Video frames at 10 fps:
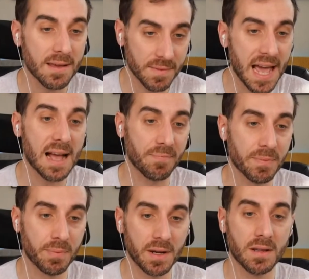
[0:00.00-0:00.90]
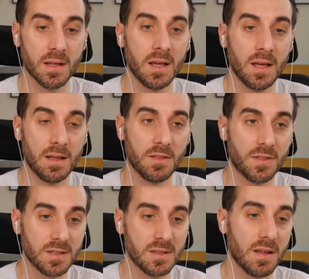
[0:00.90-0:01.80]
Yeah, but
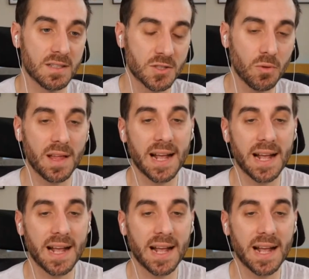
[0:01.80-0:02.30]
like,